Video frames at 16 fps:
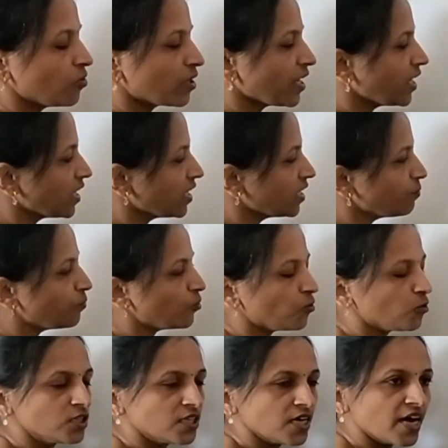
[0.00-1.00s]
Okay, if
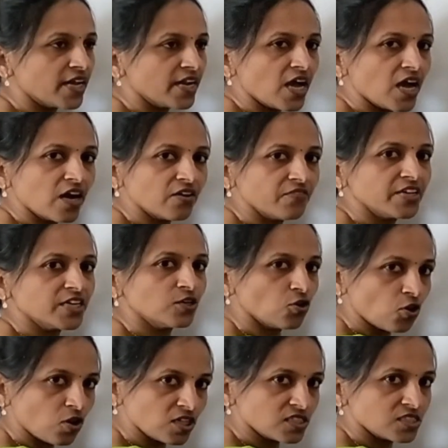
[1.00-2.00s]
both are having
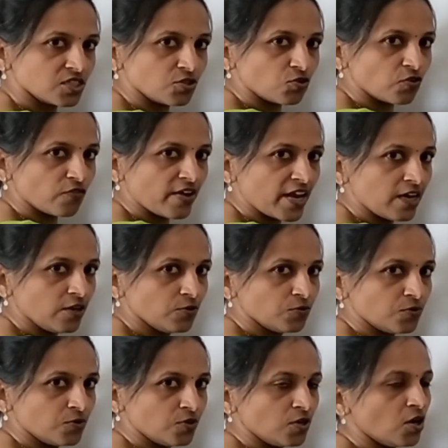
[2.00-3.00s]
non-zero
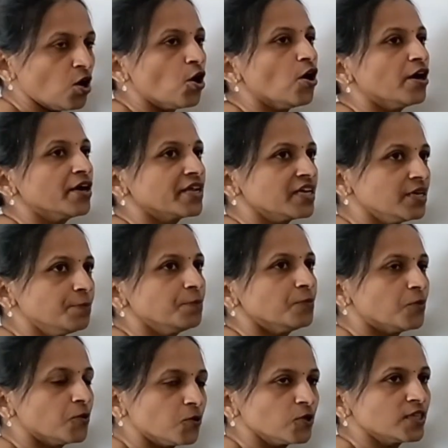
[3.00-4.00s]
value, or if
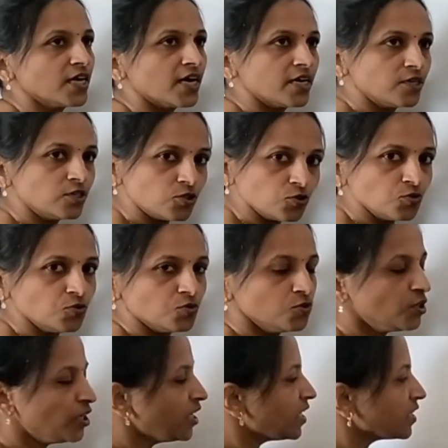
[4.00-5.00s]
both are true,
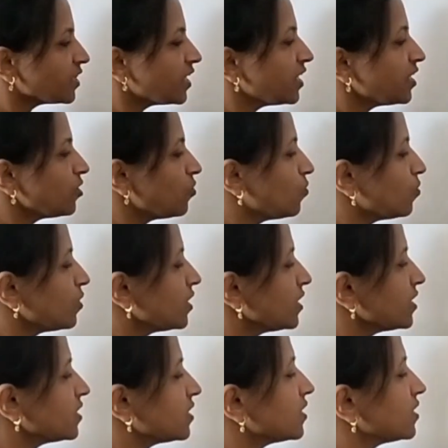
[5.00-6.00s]
then only the